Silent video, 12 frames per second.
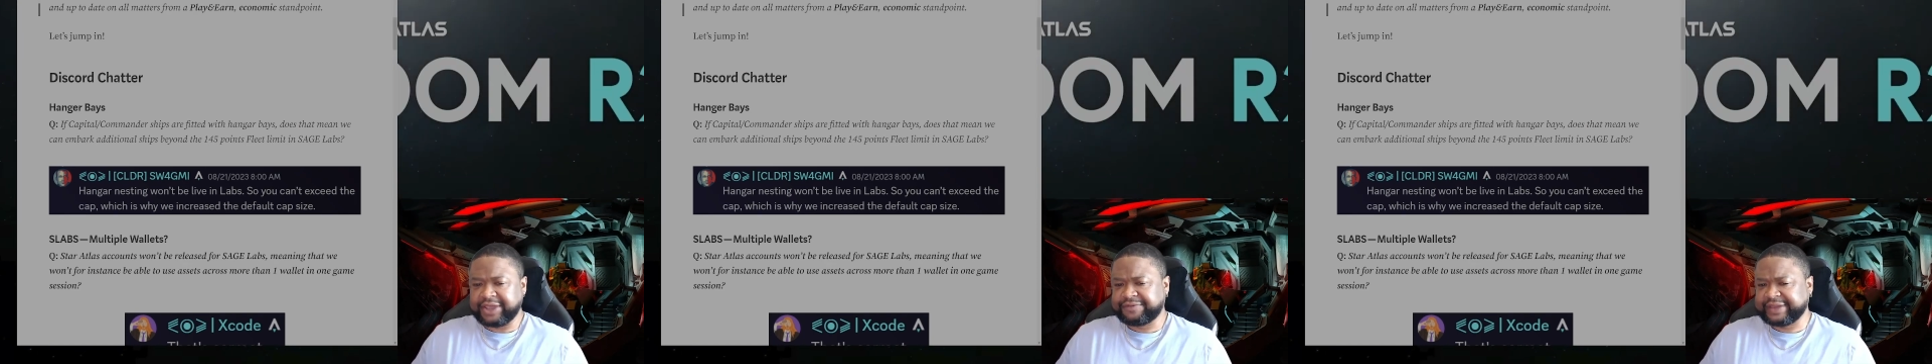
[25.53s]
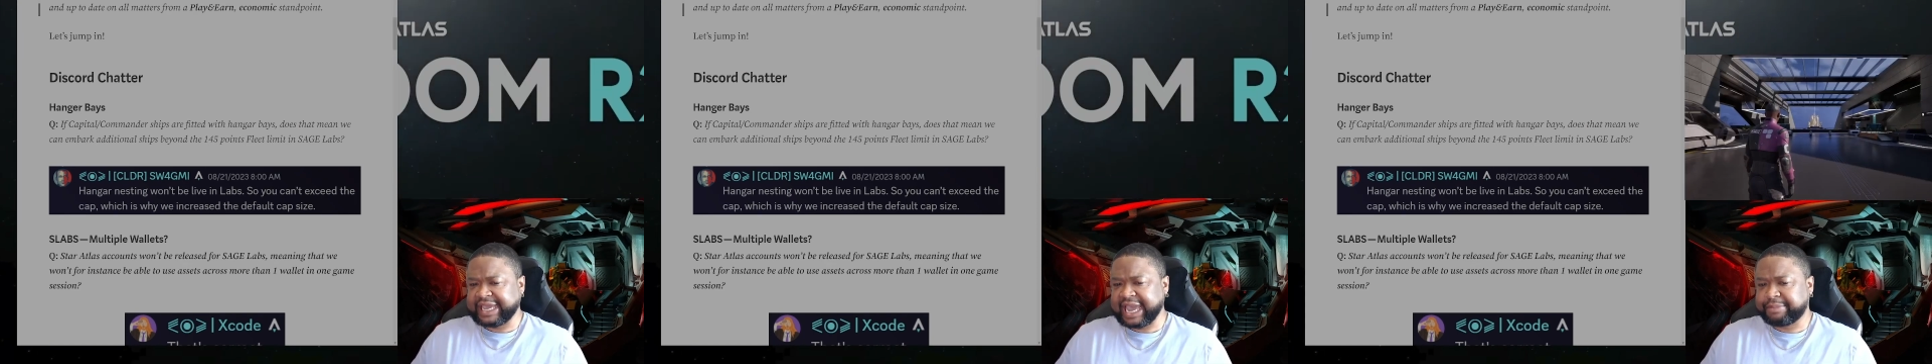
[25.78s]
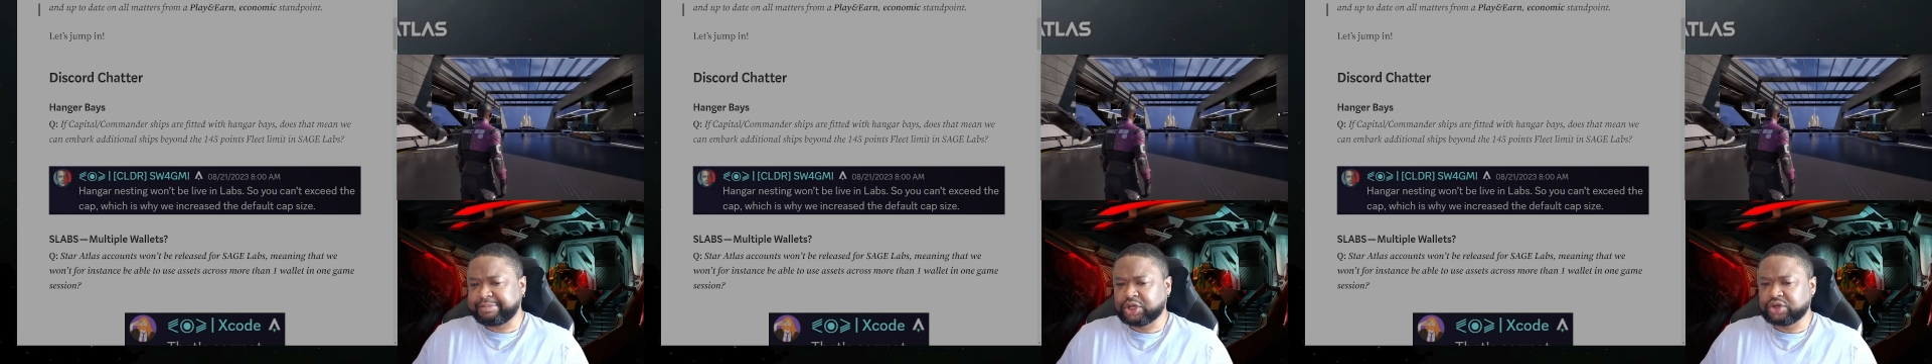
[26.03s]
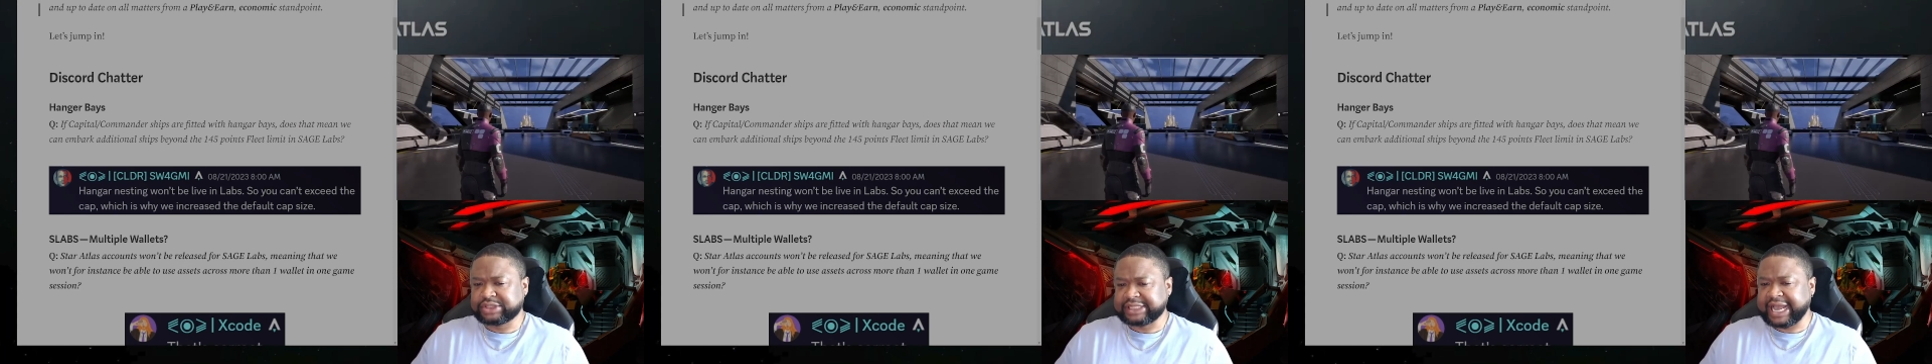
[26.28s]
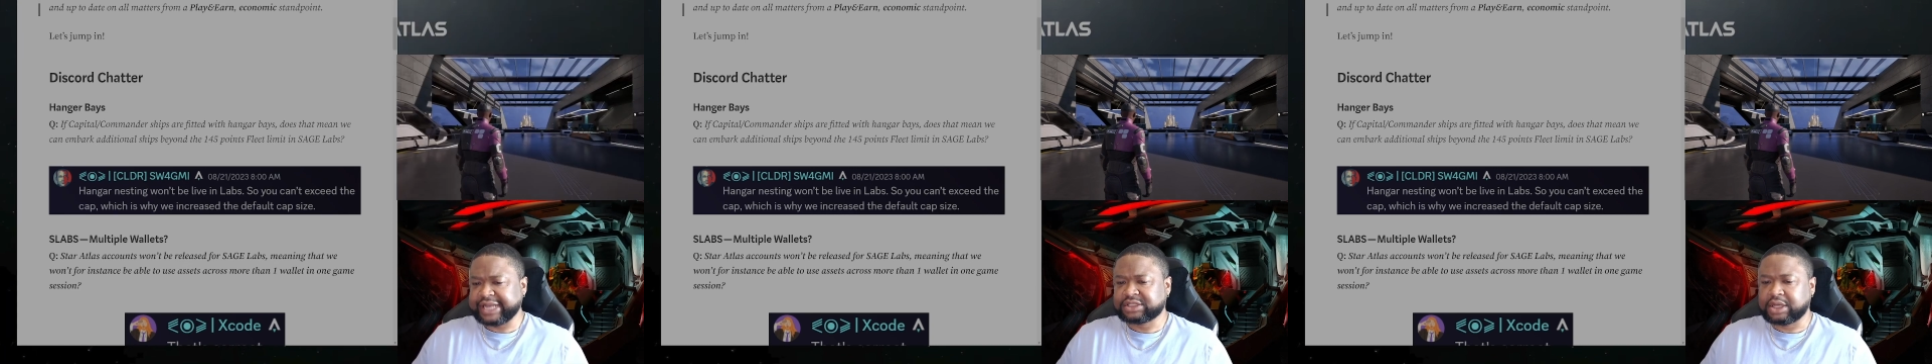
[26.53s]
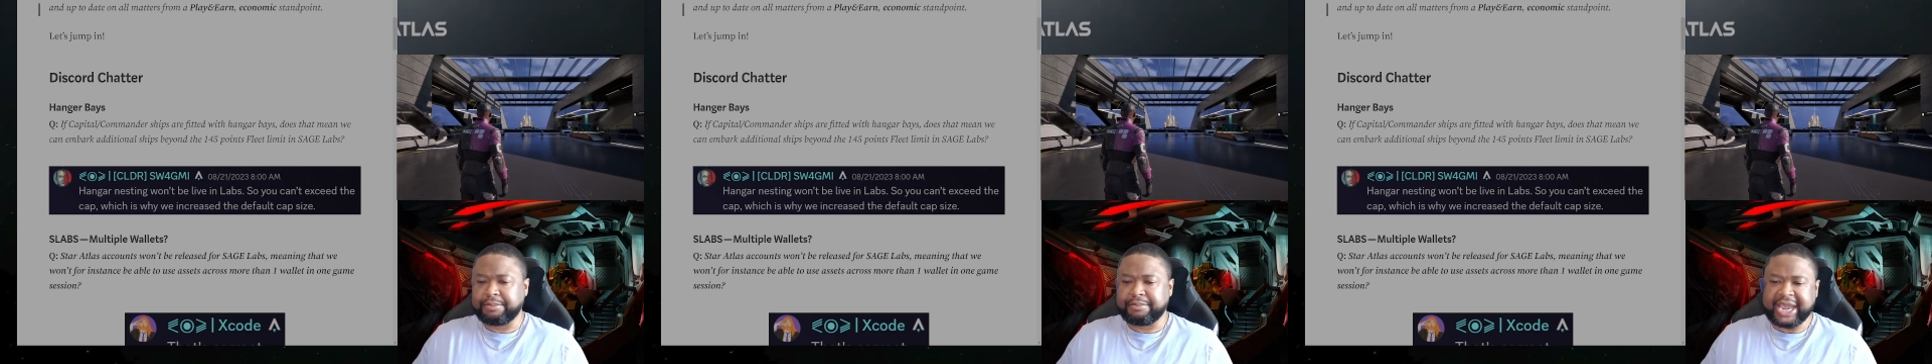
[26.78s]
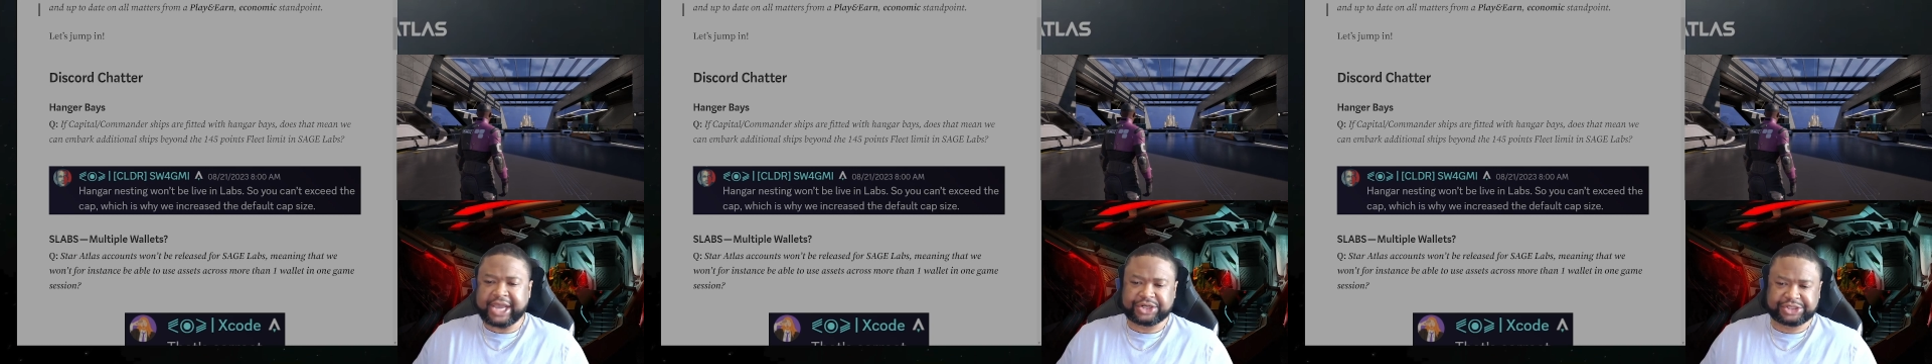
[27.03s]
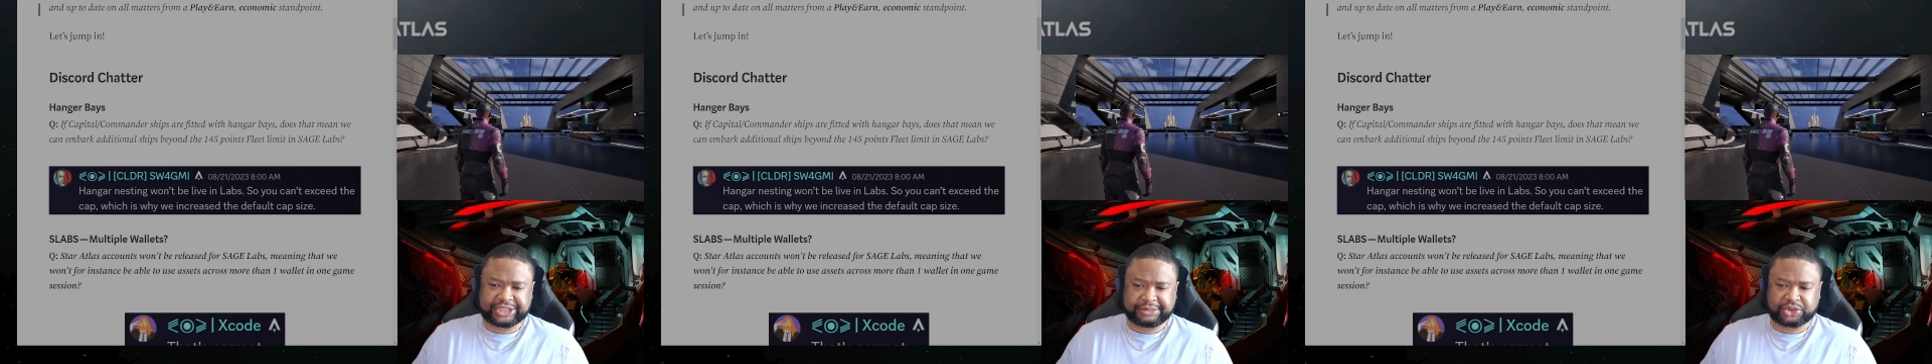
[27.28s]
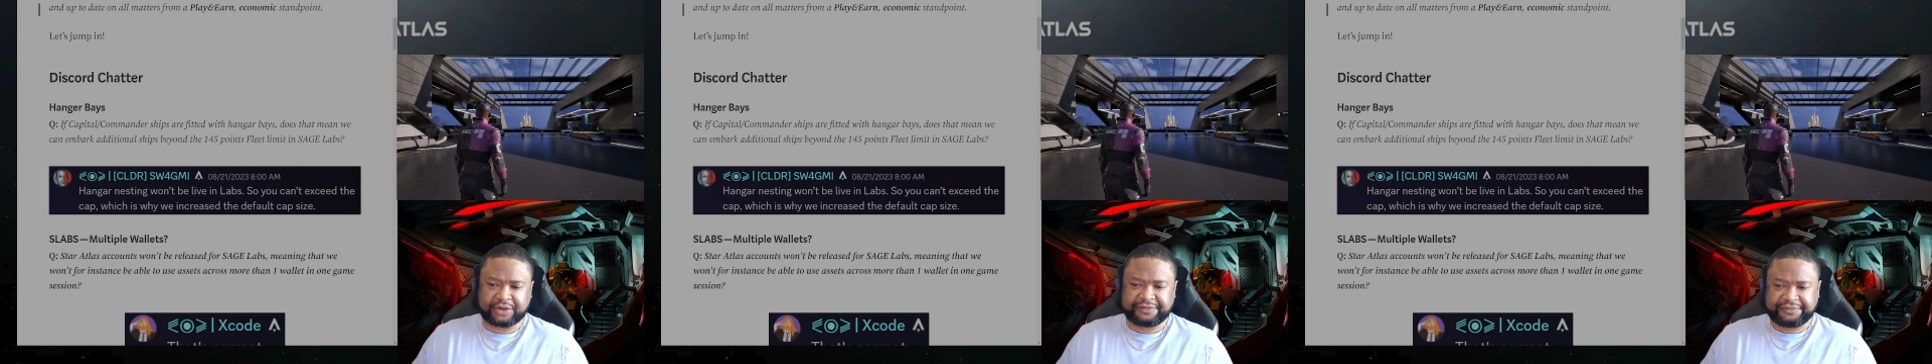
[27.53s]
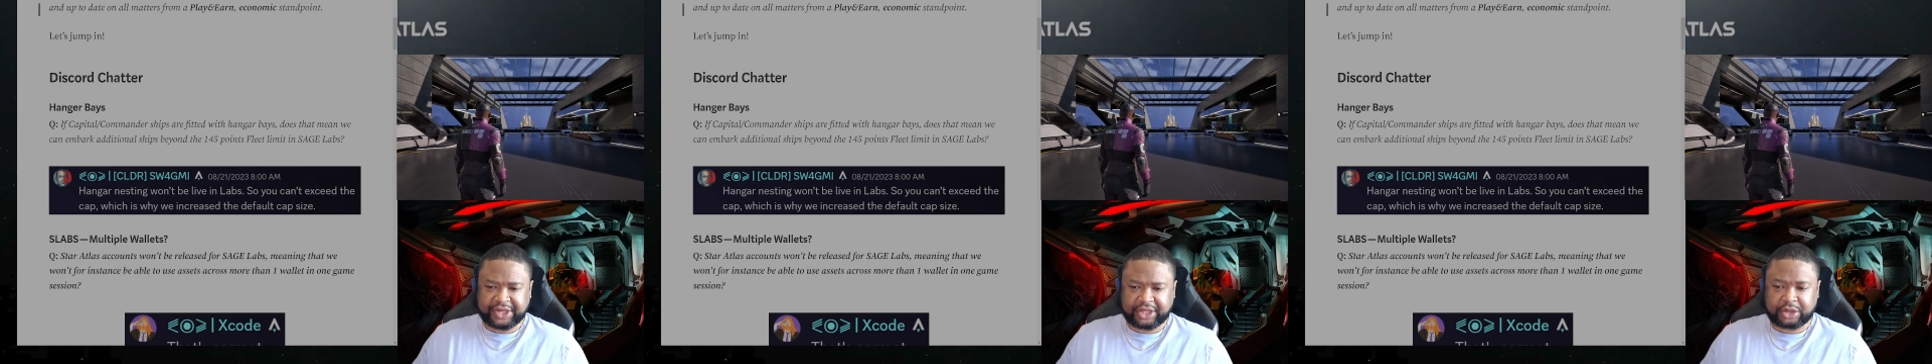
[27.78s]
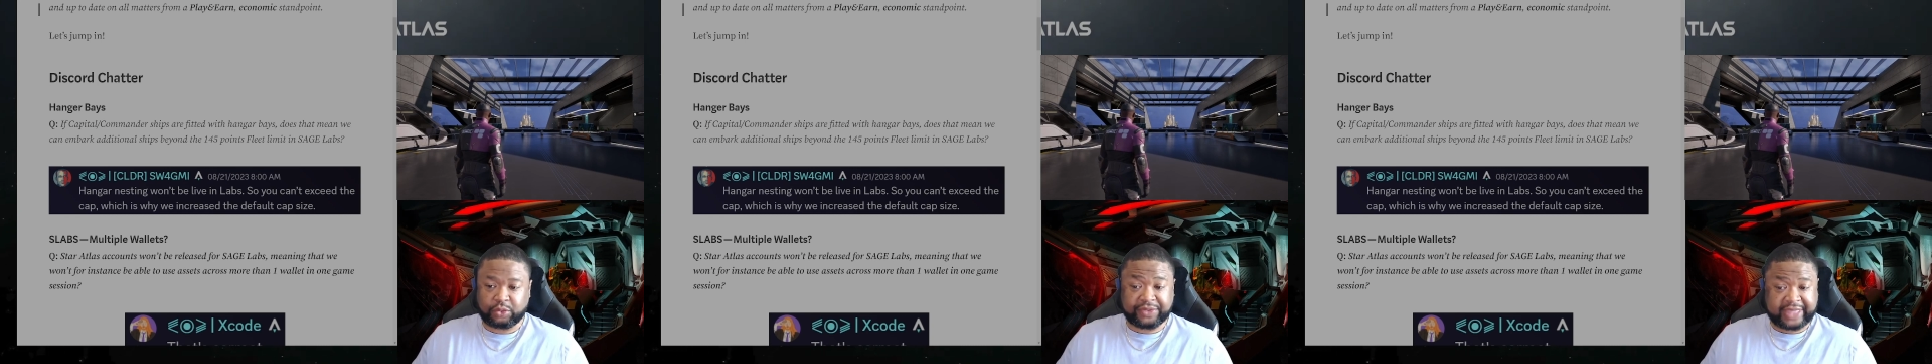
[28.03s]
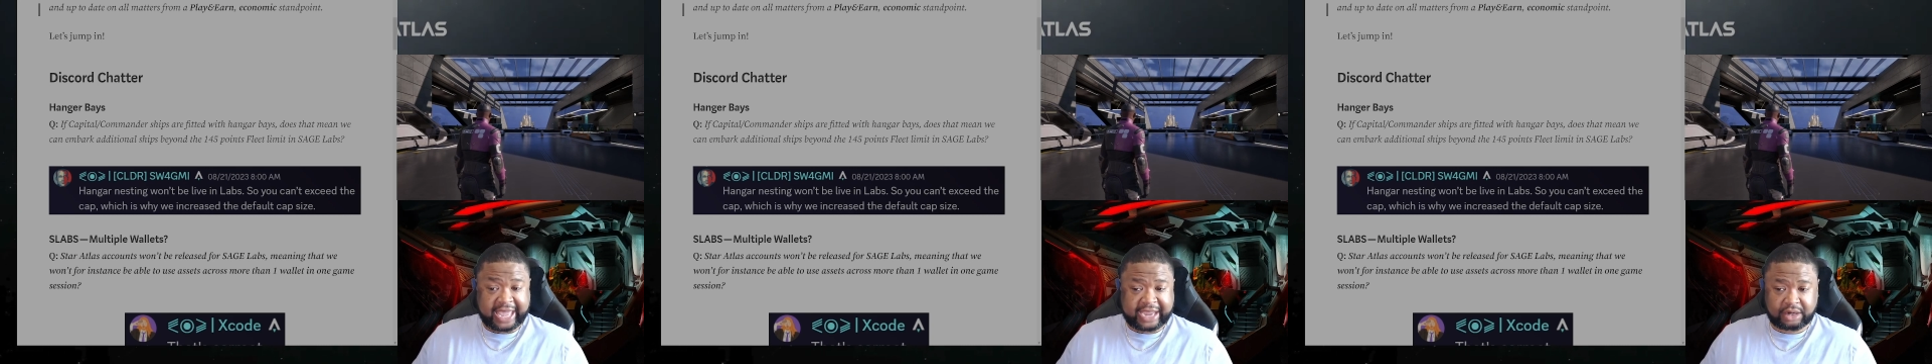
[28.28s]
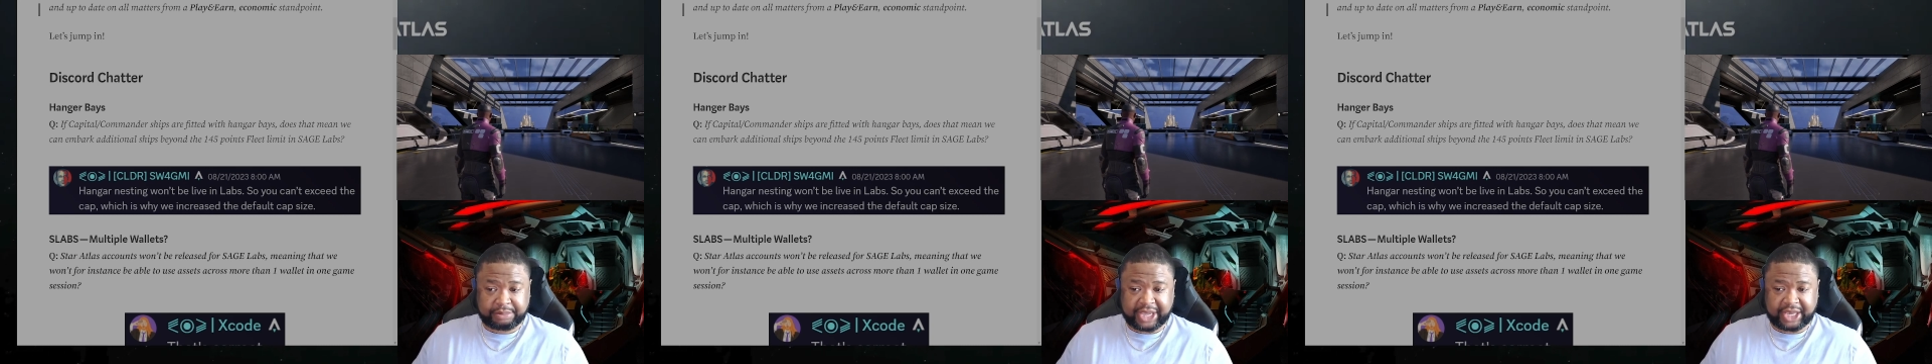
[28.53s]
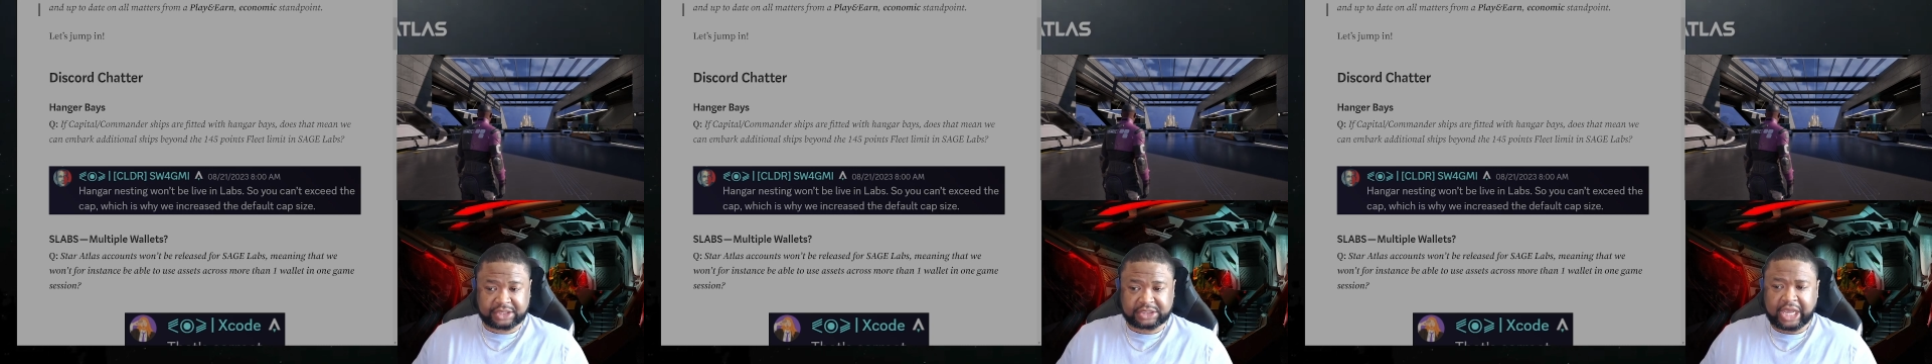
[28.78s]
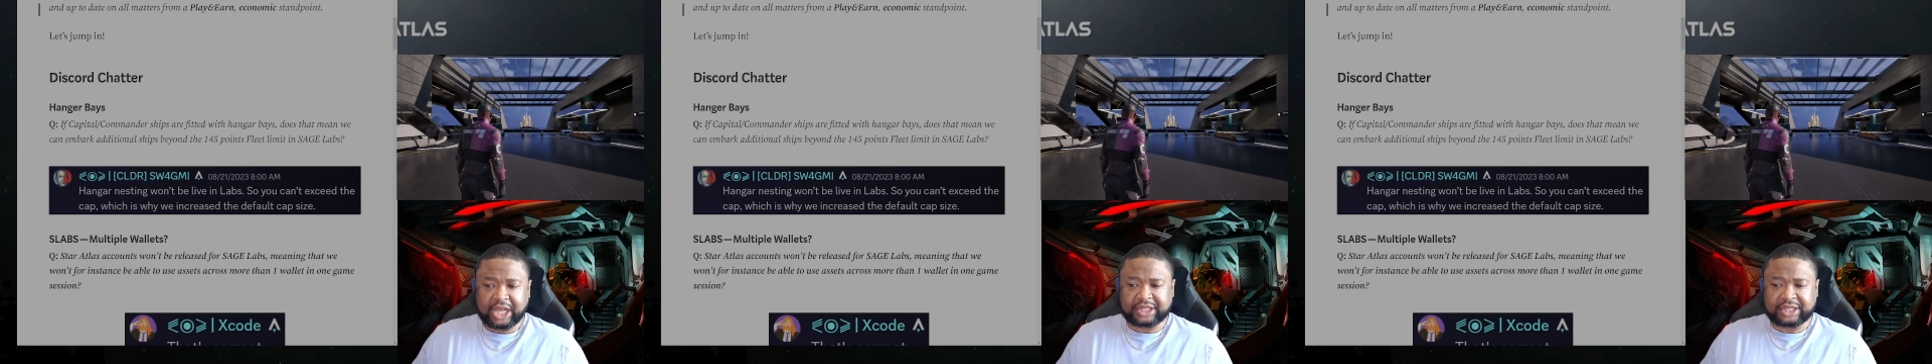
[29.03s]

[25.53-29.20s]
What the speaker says: If capital/commander ships are fitted with hangar bays,